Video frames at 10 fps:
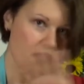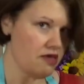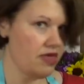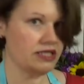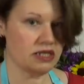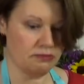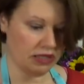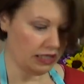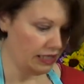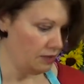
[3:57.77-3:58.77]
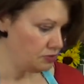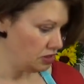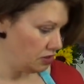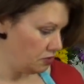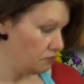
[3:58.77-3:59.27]
That's completely up to
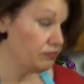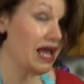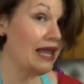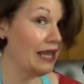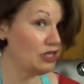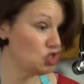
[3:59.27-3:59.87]
you. I like